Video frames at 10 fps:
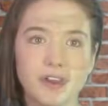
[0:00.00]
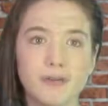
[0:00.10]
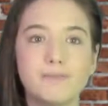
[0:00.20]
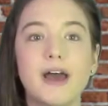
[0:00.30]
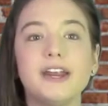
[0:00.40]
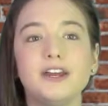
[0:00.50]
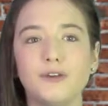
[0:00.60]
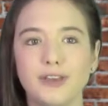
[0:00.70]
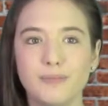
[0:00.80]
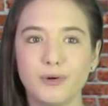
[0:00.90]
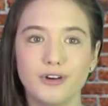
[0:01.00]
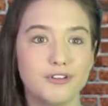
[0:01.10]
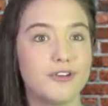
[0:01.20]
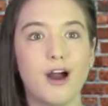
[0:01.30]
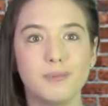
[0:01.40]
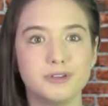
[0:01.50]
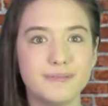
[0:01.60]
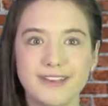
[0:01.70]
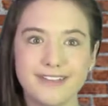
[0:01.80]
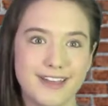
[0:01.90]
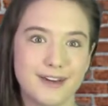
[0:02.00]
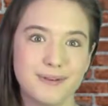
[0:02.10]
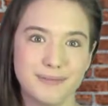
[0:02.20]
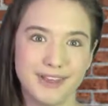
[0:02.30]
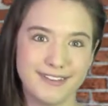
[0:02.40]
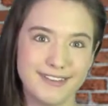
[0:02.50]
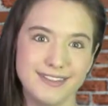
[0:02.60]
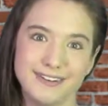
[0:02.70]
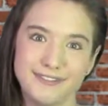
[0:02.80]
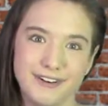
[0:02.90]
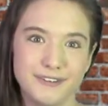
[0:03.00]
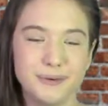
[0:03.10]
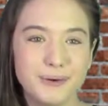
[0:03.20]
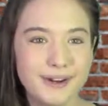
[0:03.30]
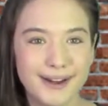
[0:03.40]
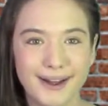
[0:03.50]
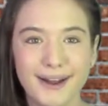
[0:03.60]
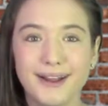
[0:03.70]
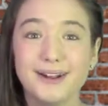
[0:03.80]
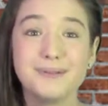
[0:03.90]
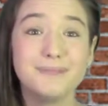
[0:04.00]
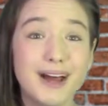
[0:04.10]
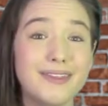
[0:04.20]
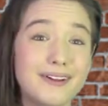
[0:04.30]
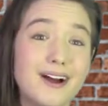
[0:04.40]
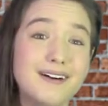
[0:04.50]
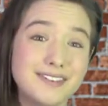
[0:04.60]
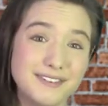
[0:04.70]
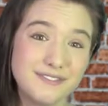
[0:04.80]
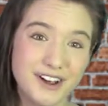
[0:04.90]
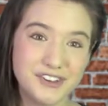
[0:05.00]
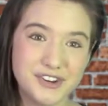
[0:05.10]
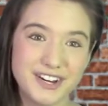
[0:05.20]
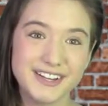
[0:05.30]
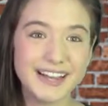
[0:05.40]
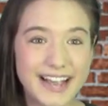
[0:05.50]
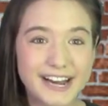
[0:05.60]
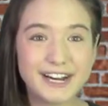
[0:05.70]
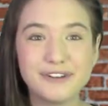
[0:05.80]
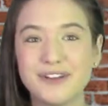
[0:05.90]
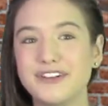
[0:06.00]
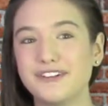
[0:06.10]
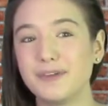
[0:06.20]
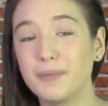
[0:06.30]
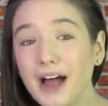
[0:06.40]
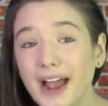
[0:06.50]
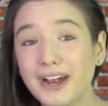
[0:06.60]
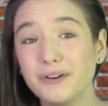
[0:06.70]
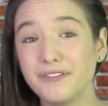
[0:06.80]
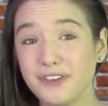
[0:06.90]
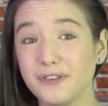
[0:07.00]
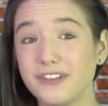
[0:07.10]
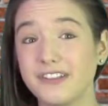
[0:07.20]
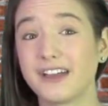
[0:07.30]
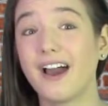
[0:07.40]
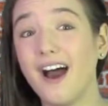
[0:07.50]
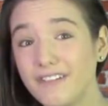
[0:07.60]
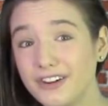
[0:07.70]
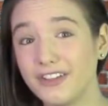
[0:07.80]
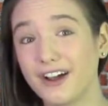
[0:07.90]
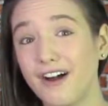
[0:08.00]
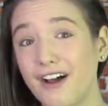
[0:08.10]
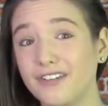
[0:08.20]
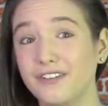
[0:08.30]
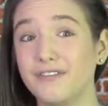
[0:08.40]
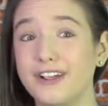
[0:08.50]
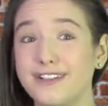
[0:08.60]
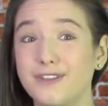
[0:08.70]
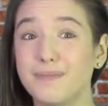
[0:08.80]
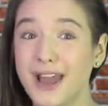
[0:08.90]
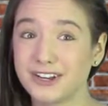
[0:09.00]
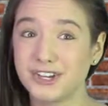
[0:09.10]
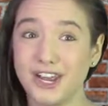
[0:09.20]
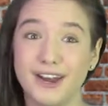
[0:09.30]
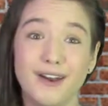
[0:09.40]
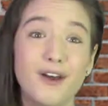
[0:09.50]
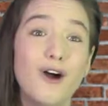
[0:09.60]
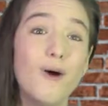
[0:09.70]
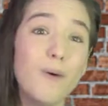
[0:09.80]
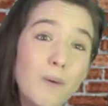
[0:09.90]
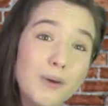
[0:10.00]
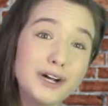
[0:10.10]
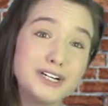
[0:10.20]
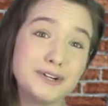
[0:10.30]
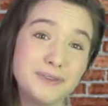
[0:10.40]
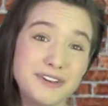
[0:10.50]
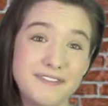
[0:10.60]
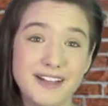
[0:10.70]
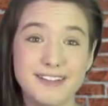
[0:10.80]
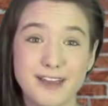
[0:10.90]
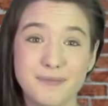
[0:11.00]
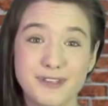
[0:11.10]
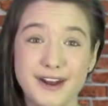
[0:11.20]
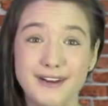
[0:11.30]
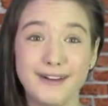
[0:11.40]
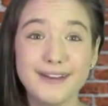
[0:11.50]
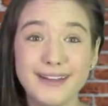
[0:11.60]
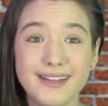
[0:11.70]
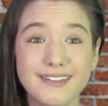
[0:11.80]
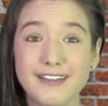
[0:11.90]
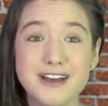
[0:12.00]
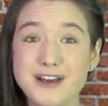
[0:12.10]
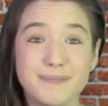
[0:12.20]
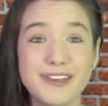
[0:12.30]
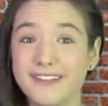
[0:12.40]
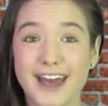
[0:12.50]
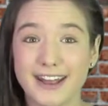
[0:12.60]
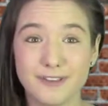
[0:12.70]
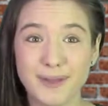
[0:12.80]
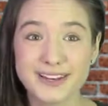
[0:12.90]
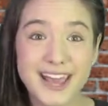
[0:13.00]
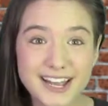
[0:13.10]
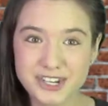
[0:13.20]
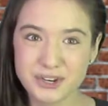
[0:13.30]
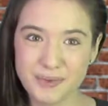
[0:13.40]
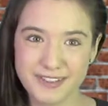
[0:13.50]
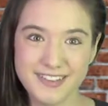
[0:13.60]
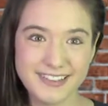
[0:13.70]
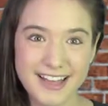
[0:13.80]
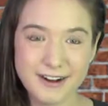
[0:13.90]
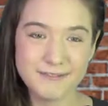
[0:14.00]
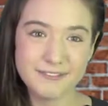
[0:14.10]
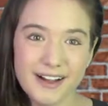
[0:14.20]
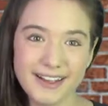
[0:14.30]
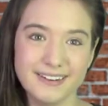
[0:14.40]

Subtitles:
Many new importers are optimistic when placing their first order, but they're often frustrated later when their supplier refuses to cover the cost of reinspection or to refund substandard goods because that expectation wasn't set up front.